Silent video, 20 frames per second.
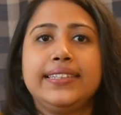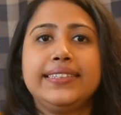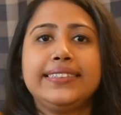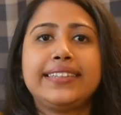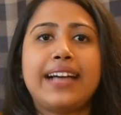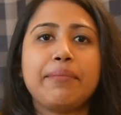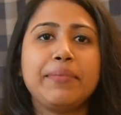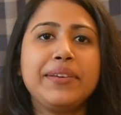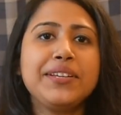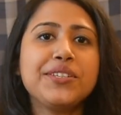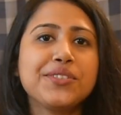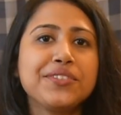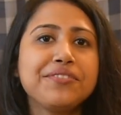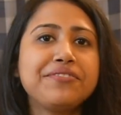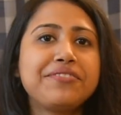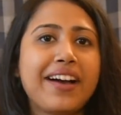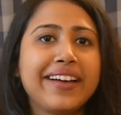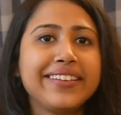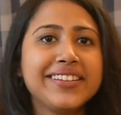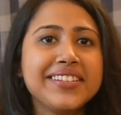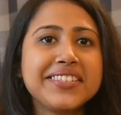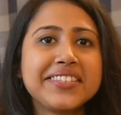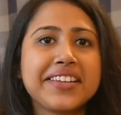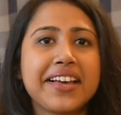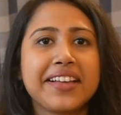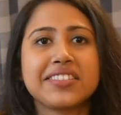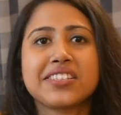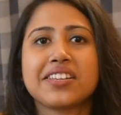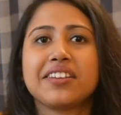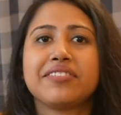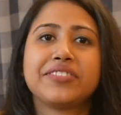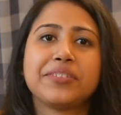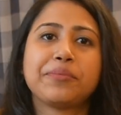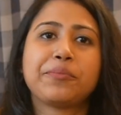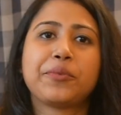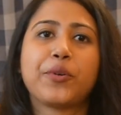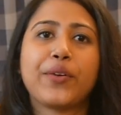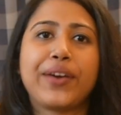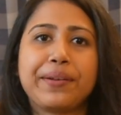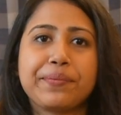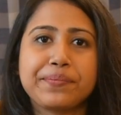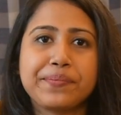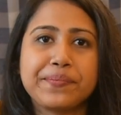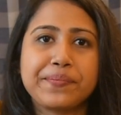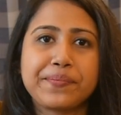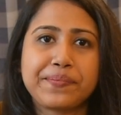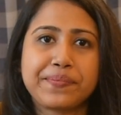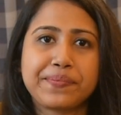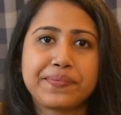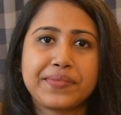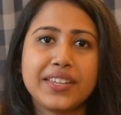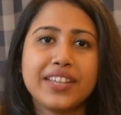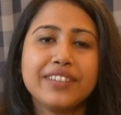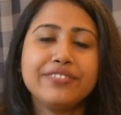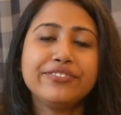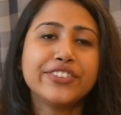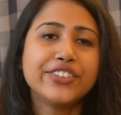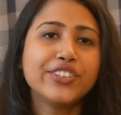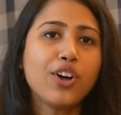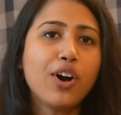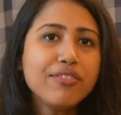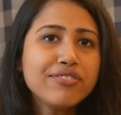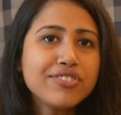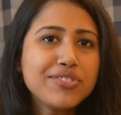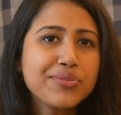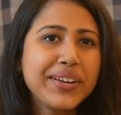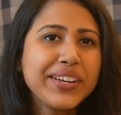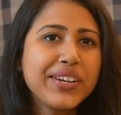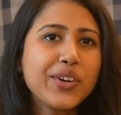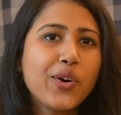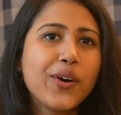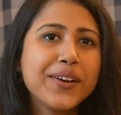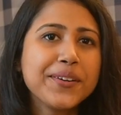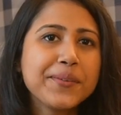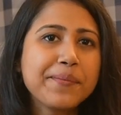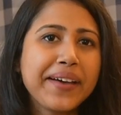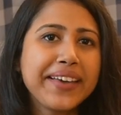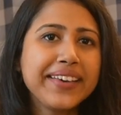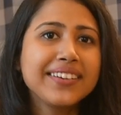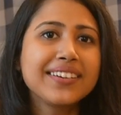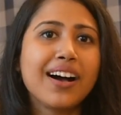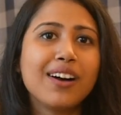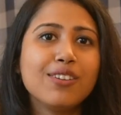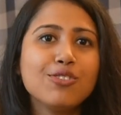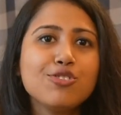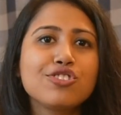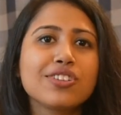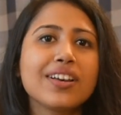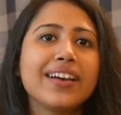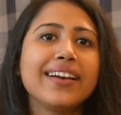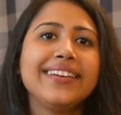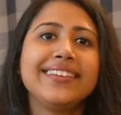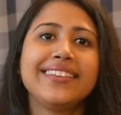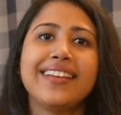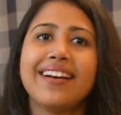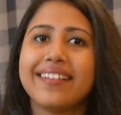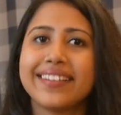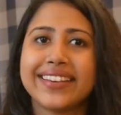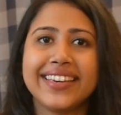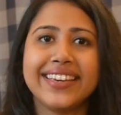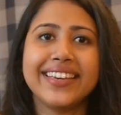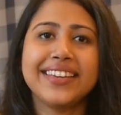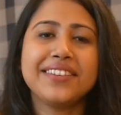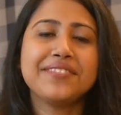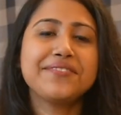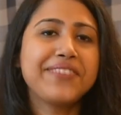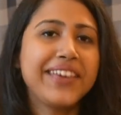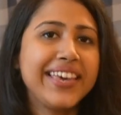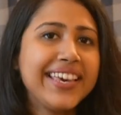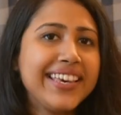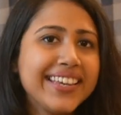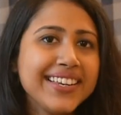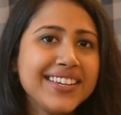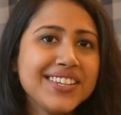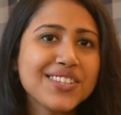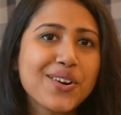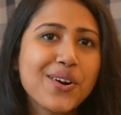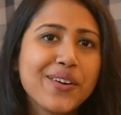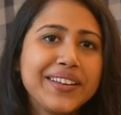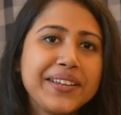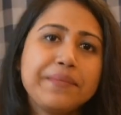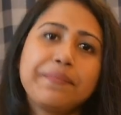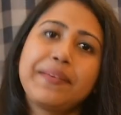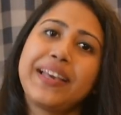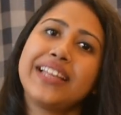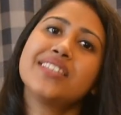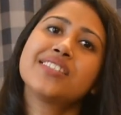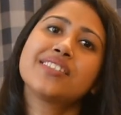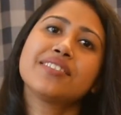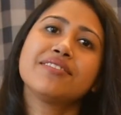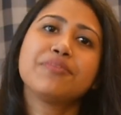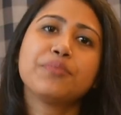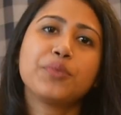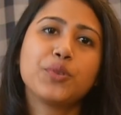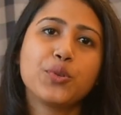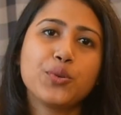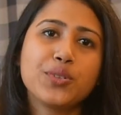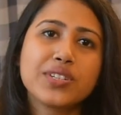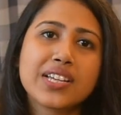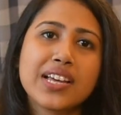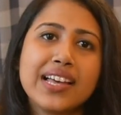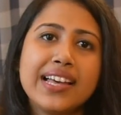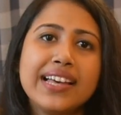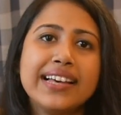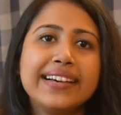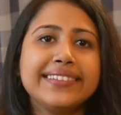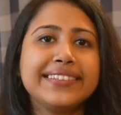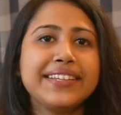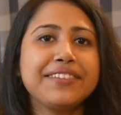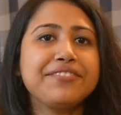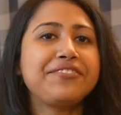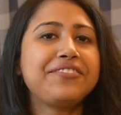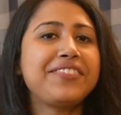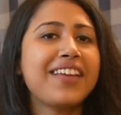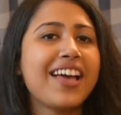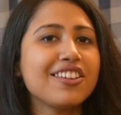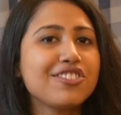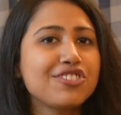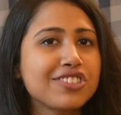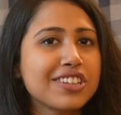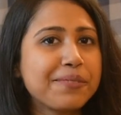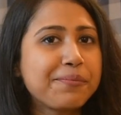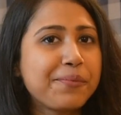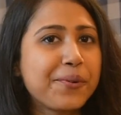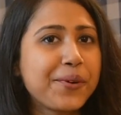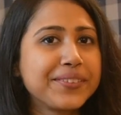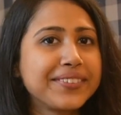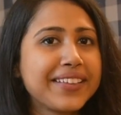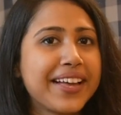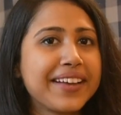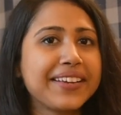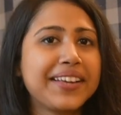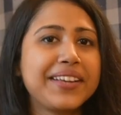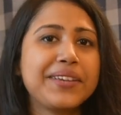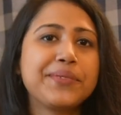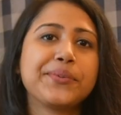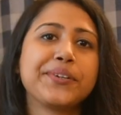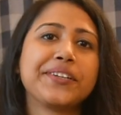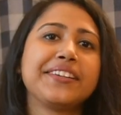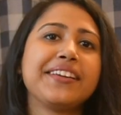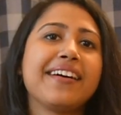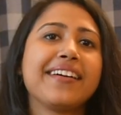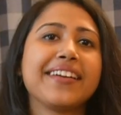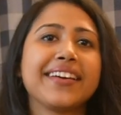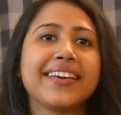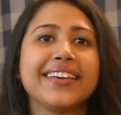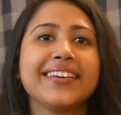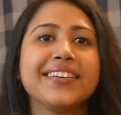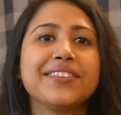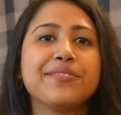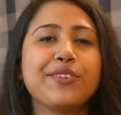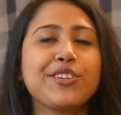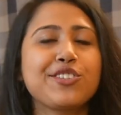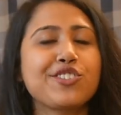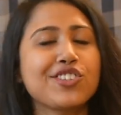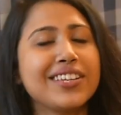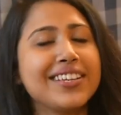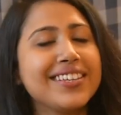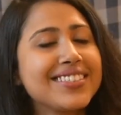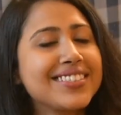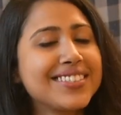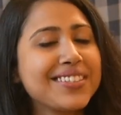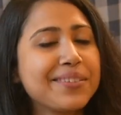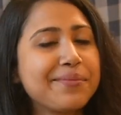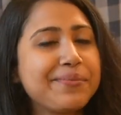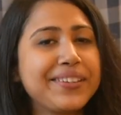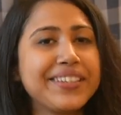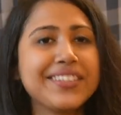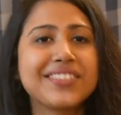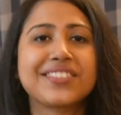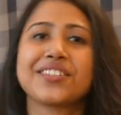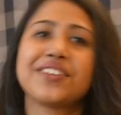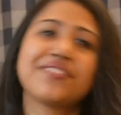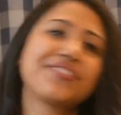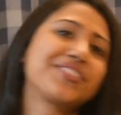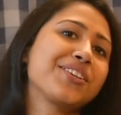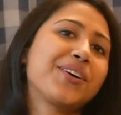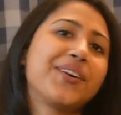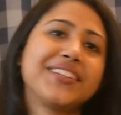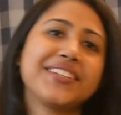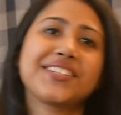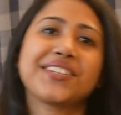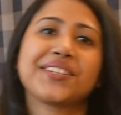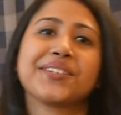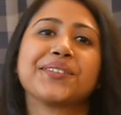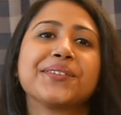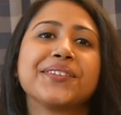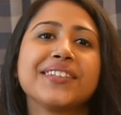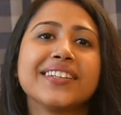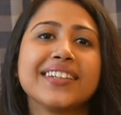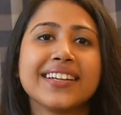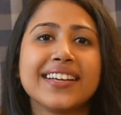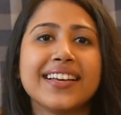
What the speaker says: Coming to the final stanza of the poem. For oft when on my couch I lie, in vacant or in pensive mood, they flash upon that inward eye, which is the bliss of solitude.